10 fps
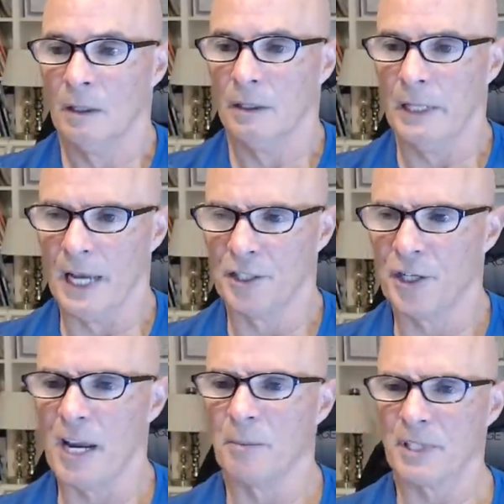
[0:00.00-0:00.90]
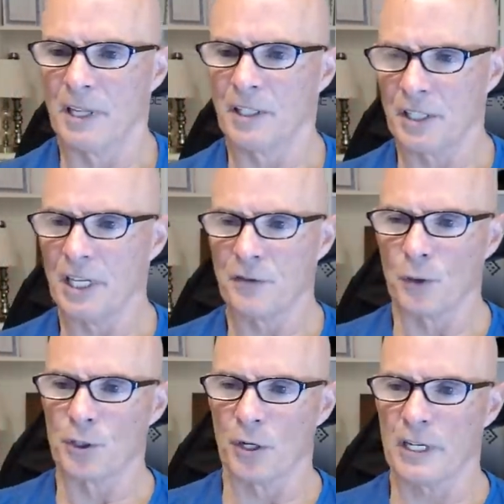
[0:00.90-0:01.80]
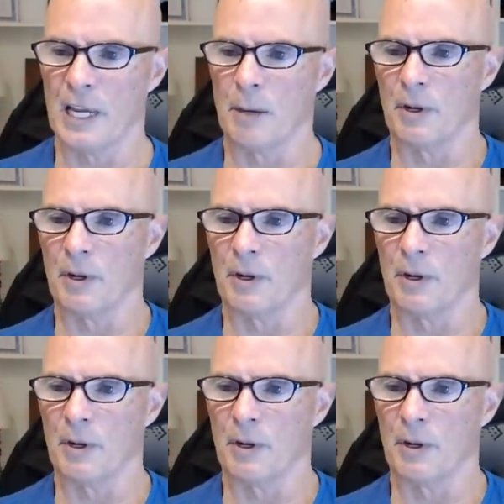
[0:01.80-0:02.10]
Yeah, James, that stage four truck cam